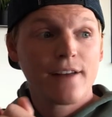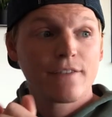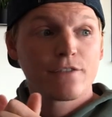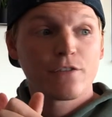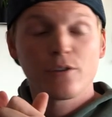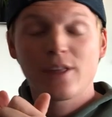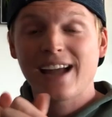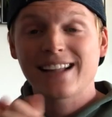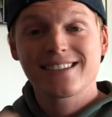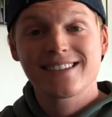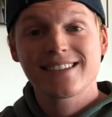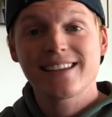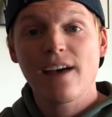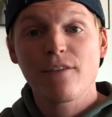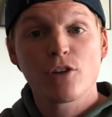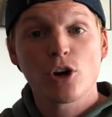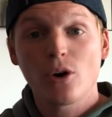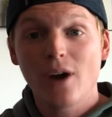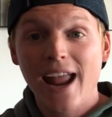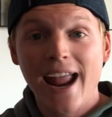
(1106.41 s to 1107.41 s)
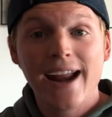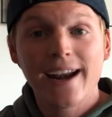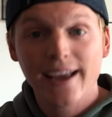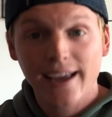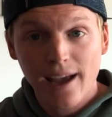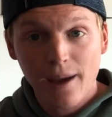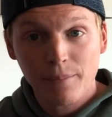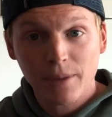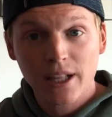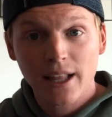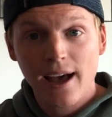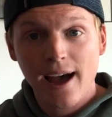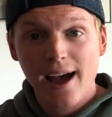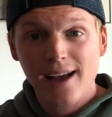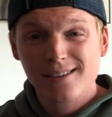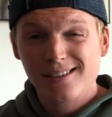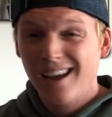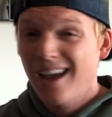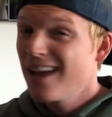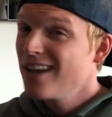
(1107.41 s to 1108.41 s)
for that 7 or 8 a.m.
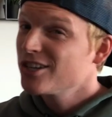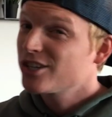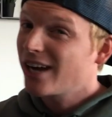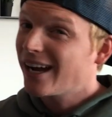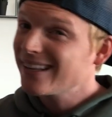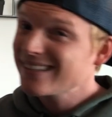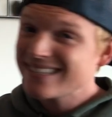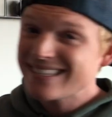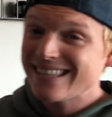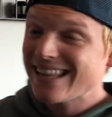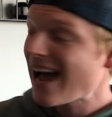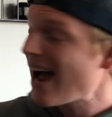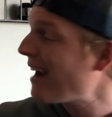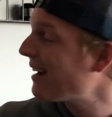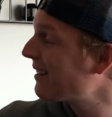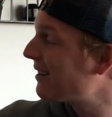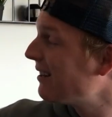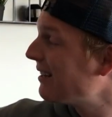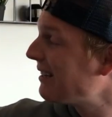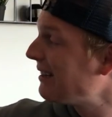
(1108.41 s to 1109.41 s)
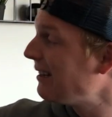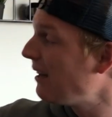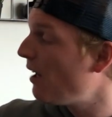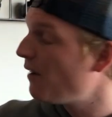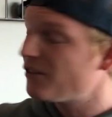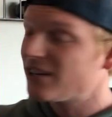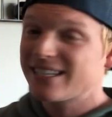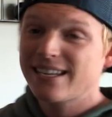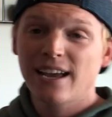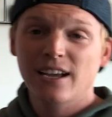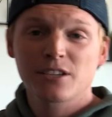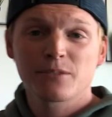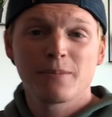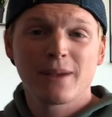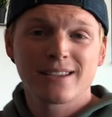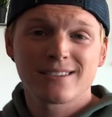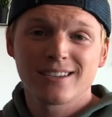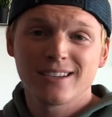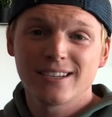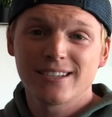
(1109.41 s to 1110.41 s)
class. John's not gonna love a text
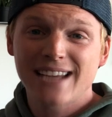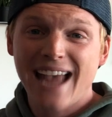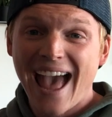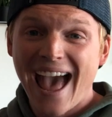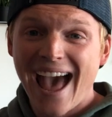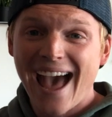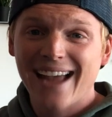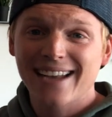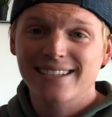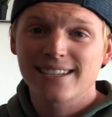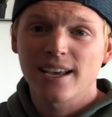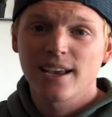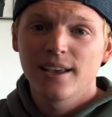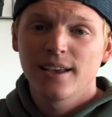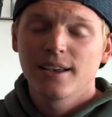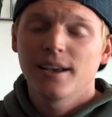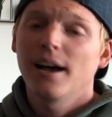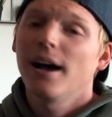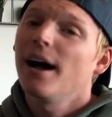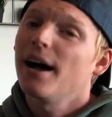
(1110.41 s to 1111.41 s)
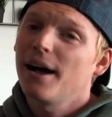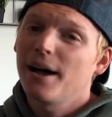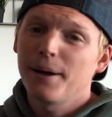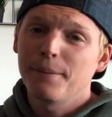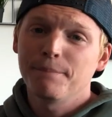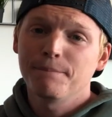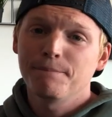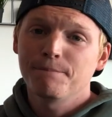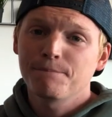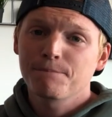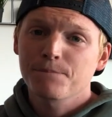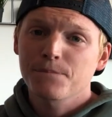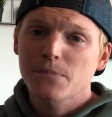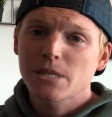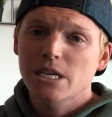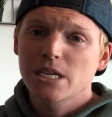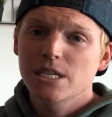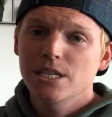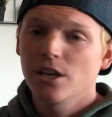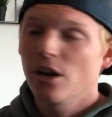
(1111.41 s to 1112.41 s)
message at,
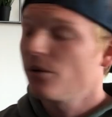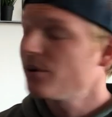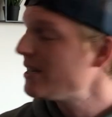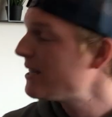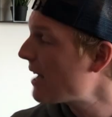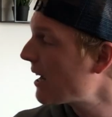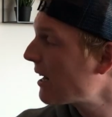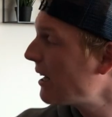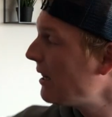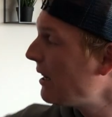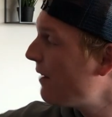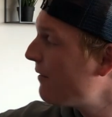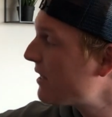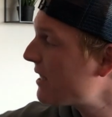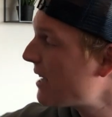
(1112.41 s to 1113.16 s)
he's not gonna love a